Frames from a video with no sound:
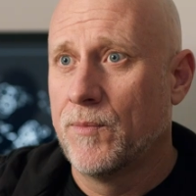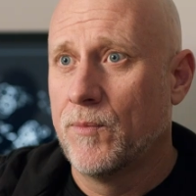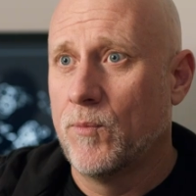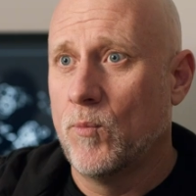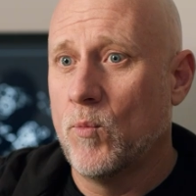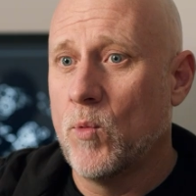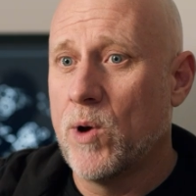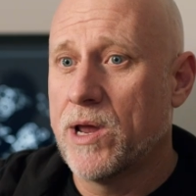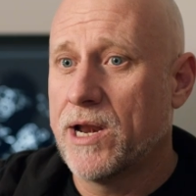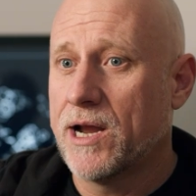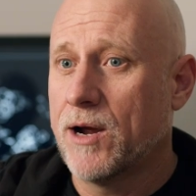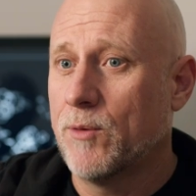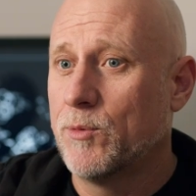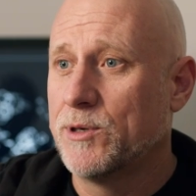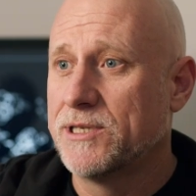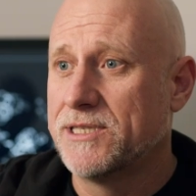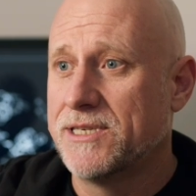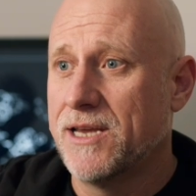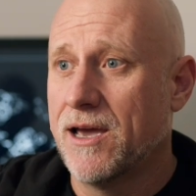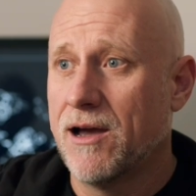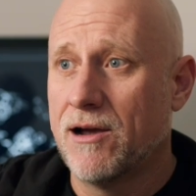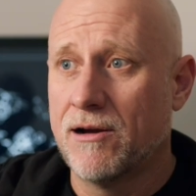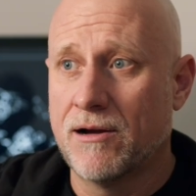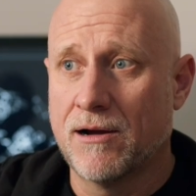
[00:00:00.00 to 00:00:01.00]
When I was
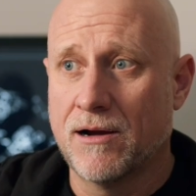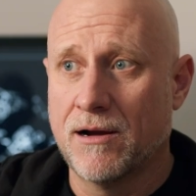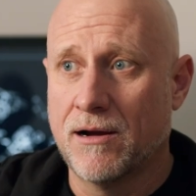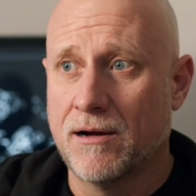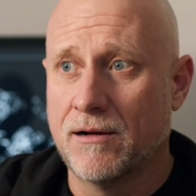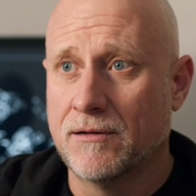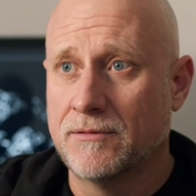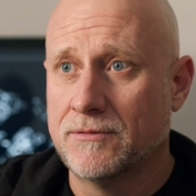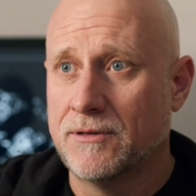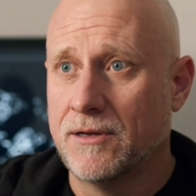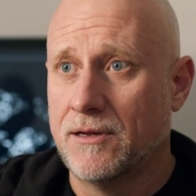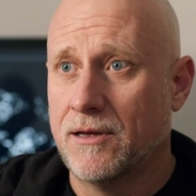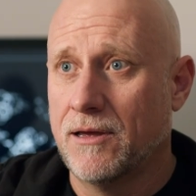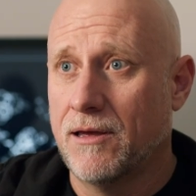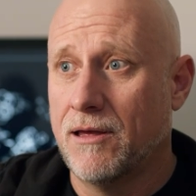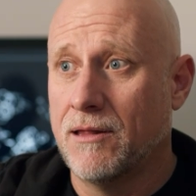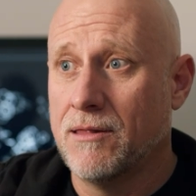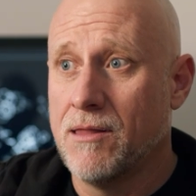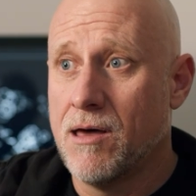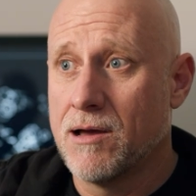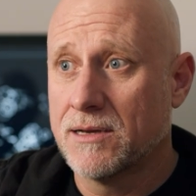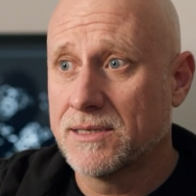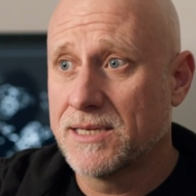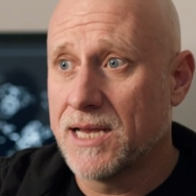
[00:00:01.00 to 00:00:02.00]
younger, Mm-hmm.
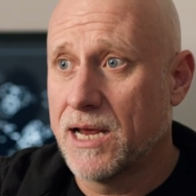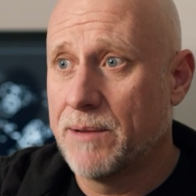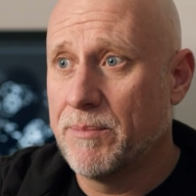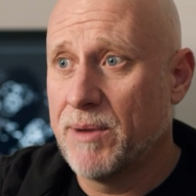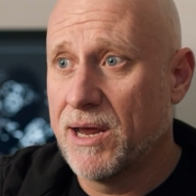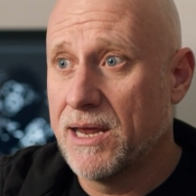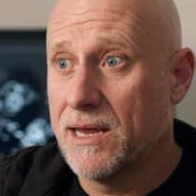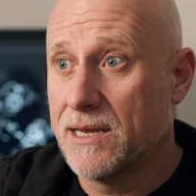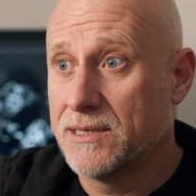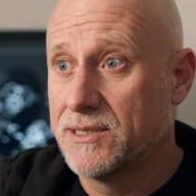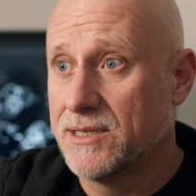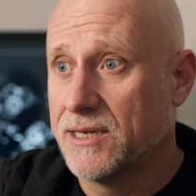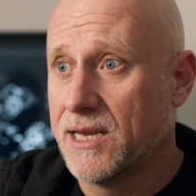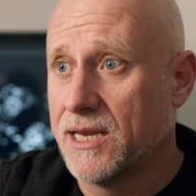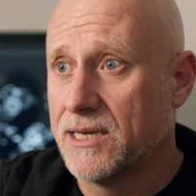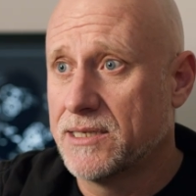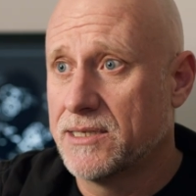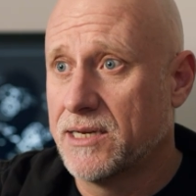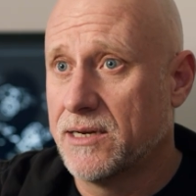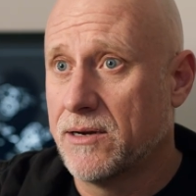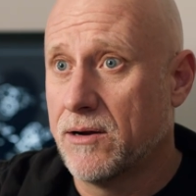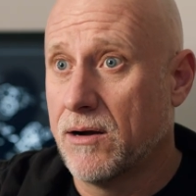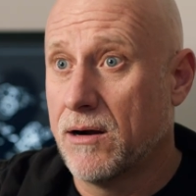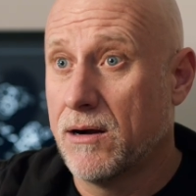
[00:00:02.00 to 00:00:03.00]
Alongside my
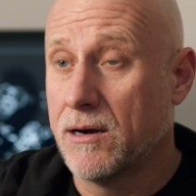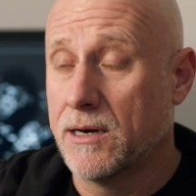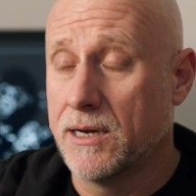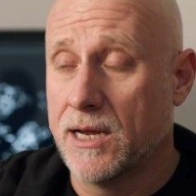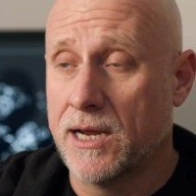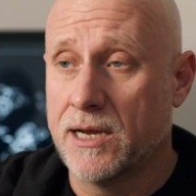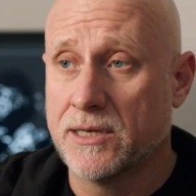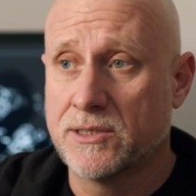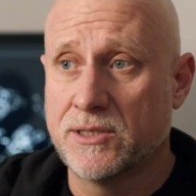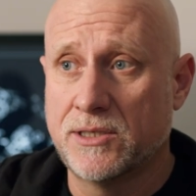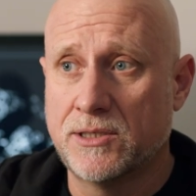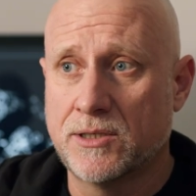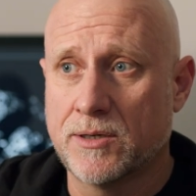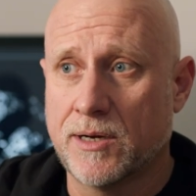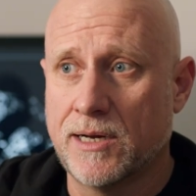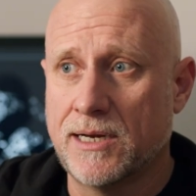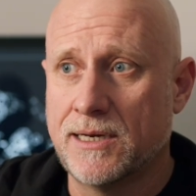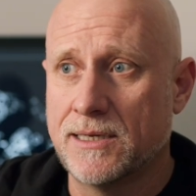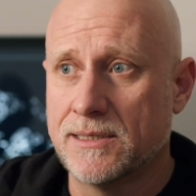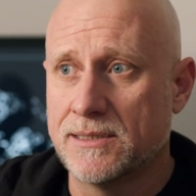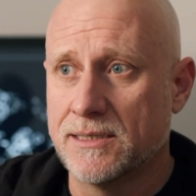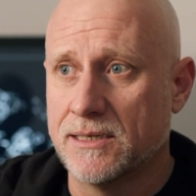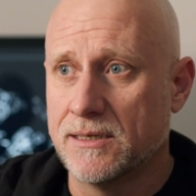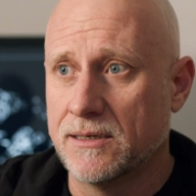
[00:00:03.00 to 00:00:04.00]
education in art, I actually
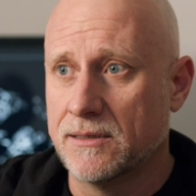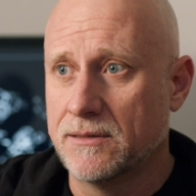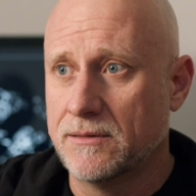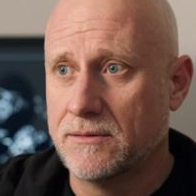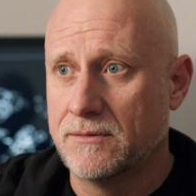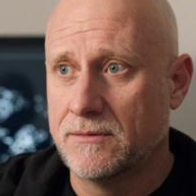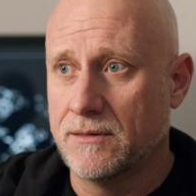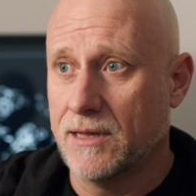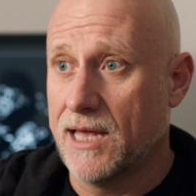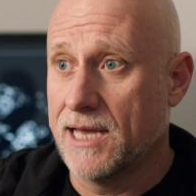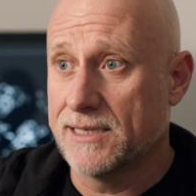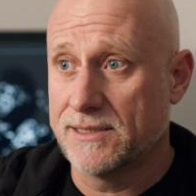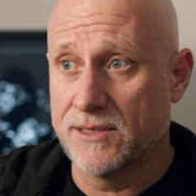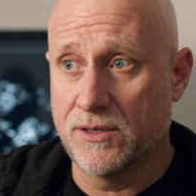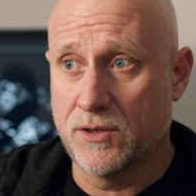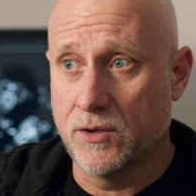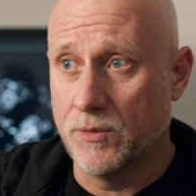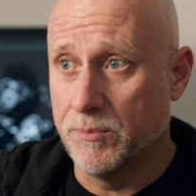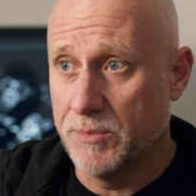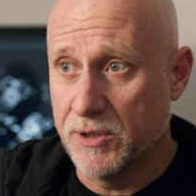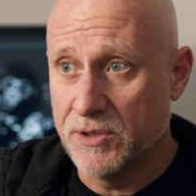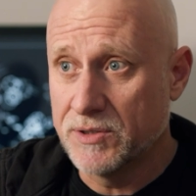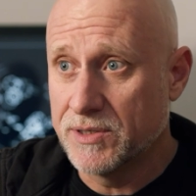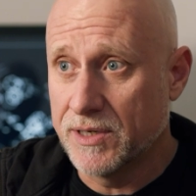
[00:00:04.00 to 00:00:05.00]
trained as a classical
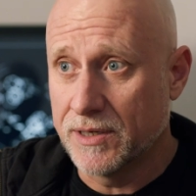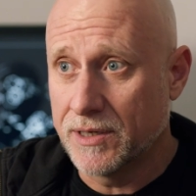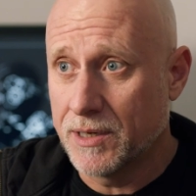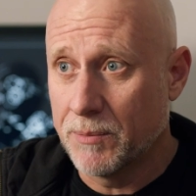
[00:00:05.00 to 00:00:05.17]
music